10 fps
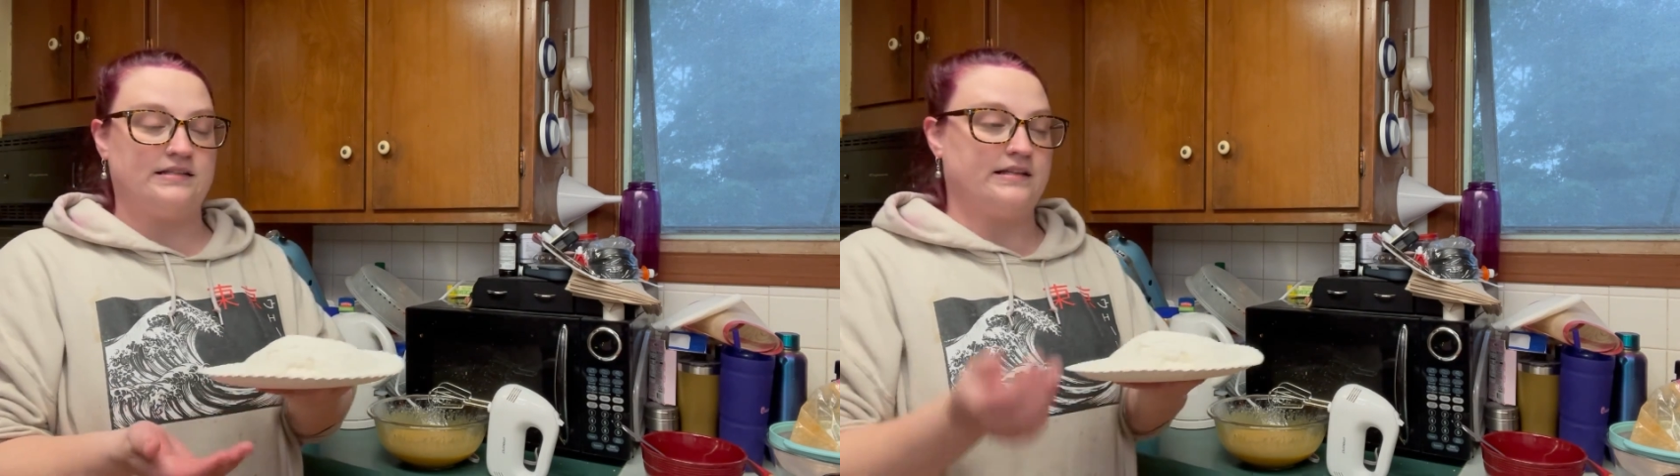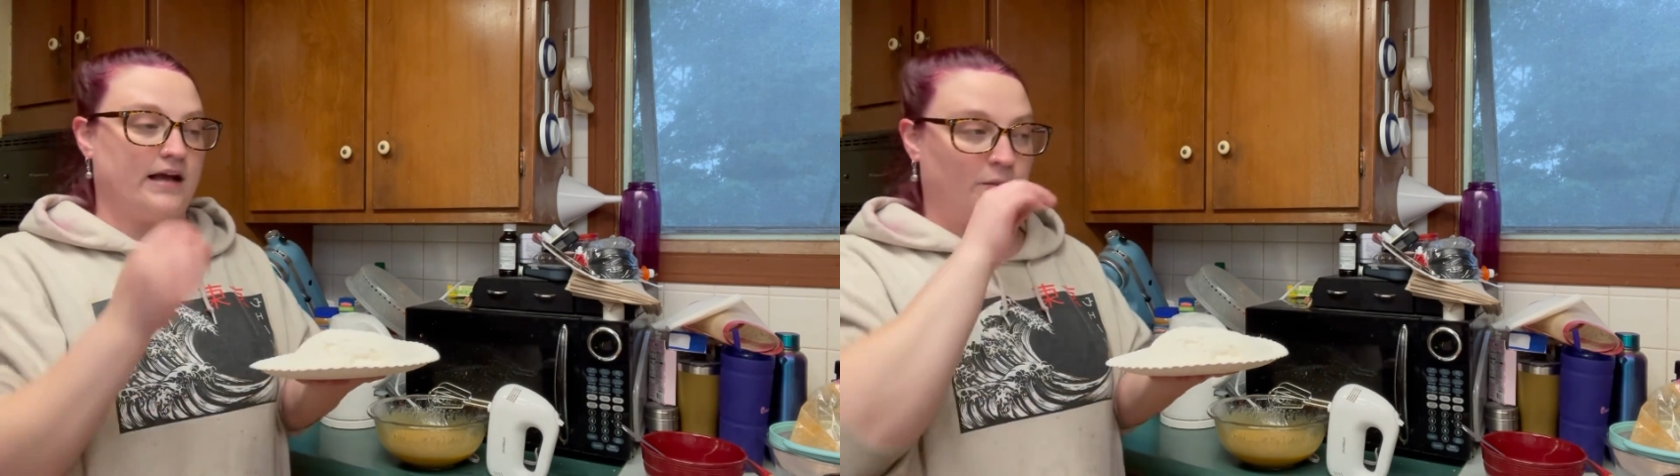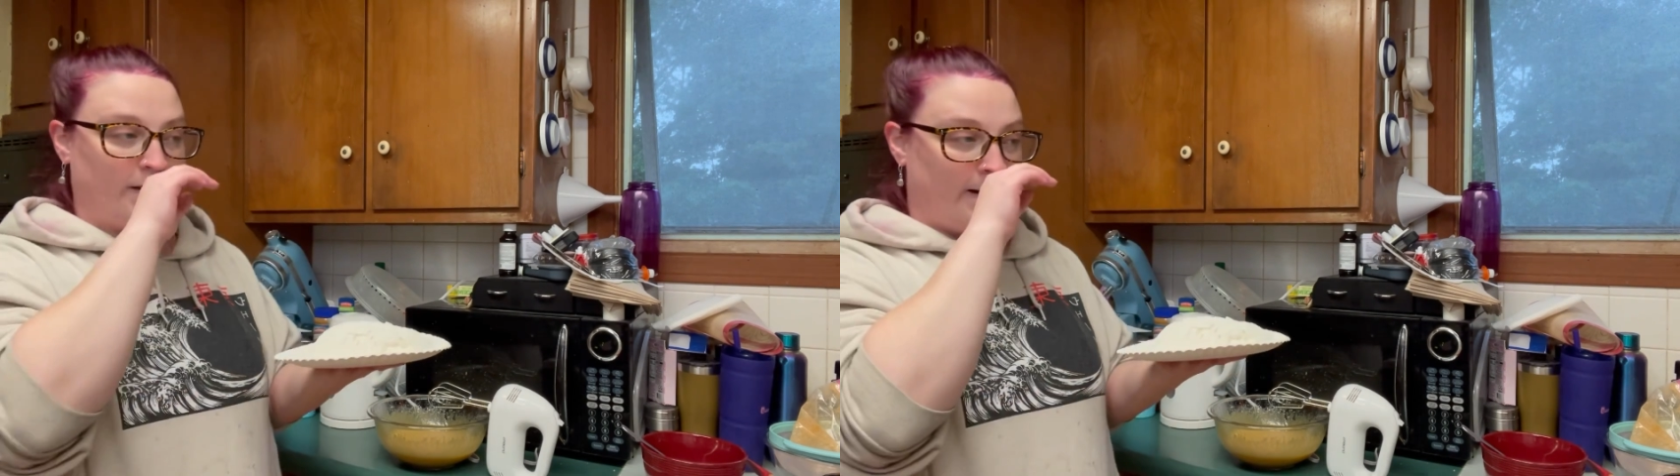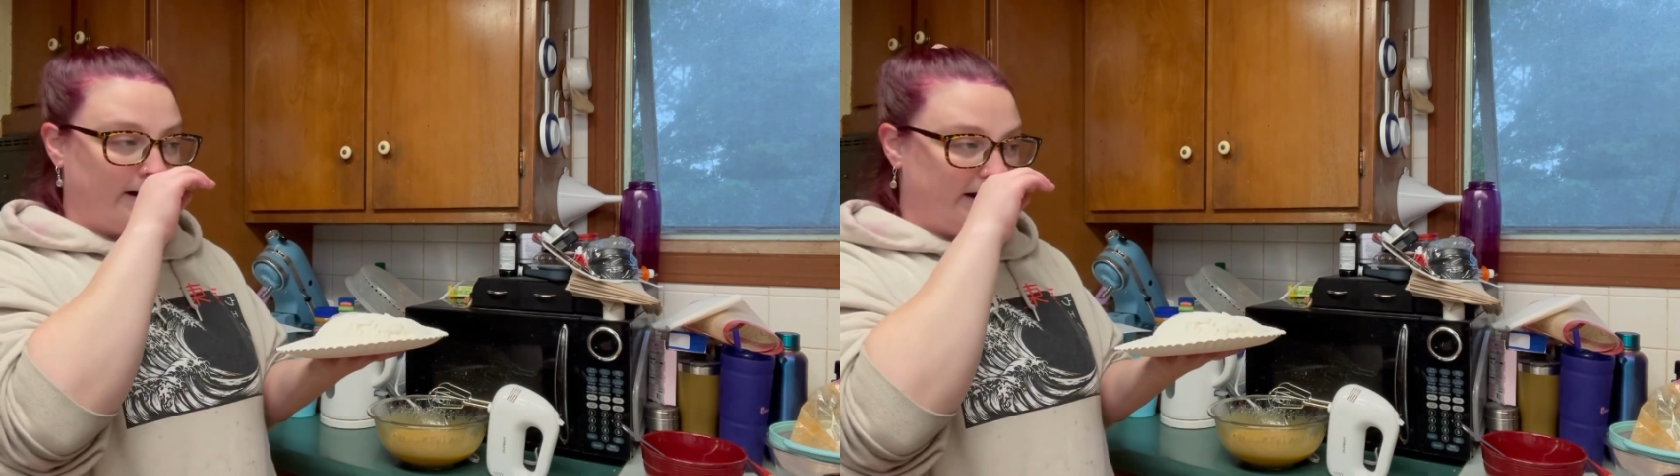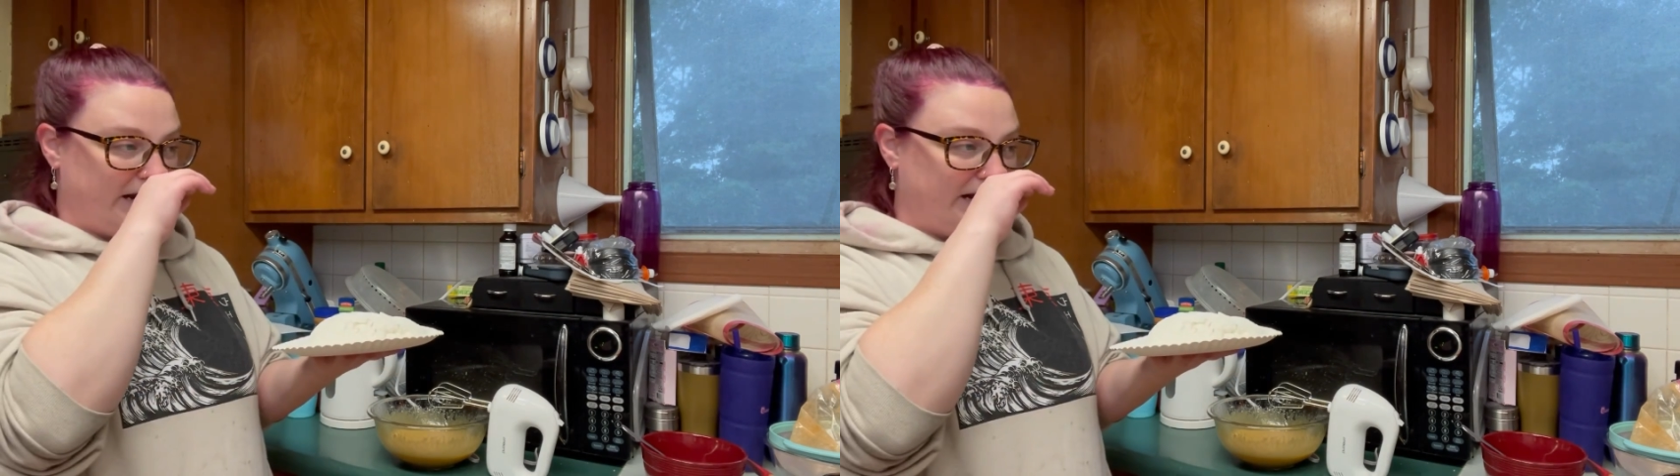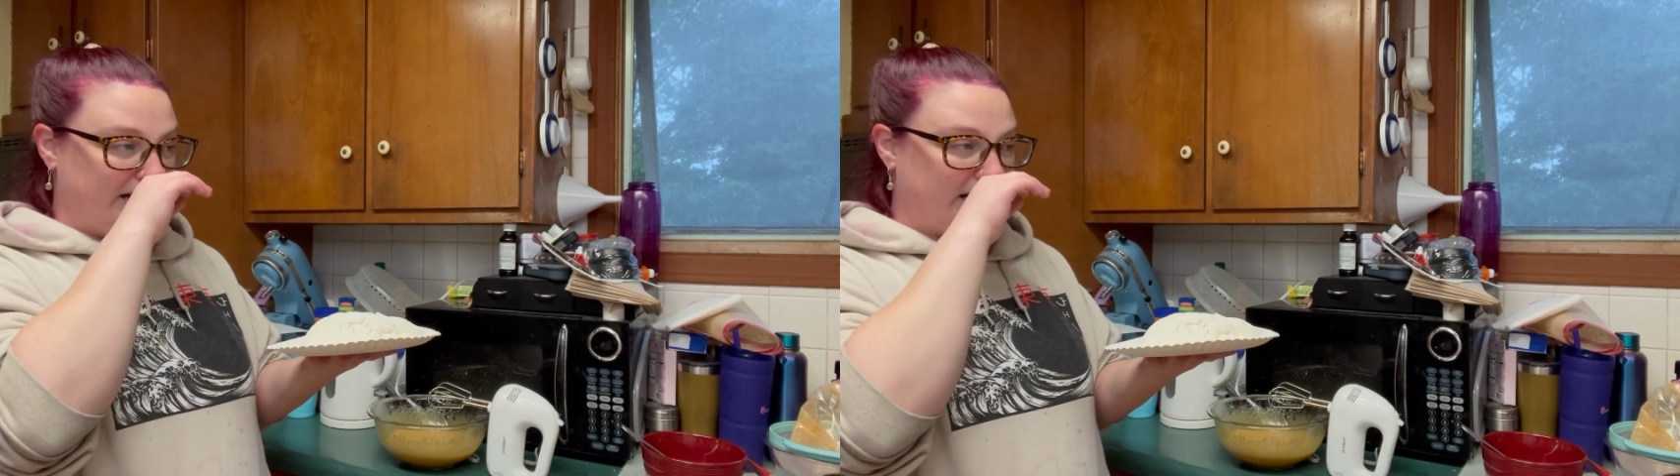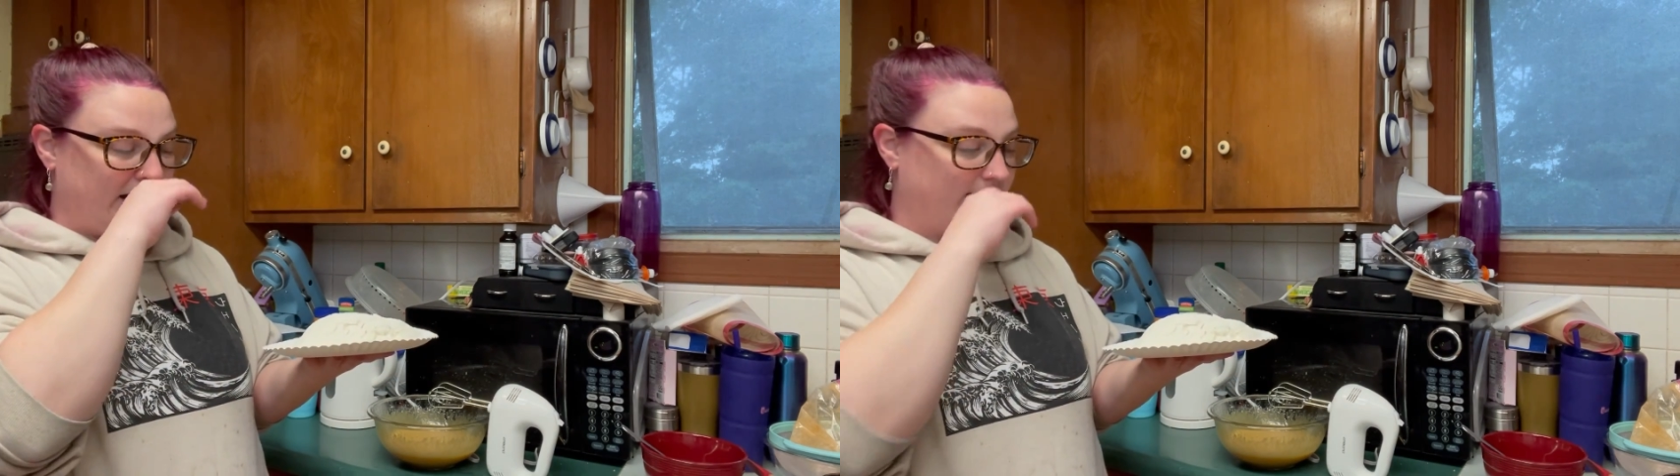that we already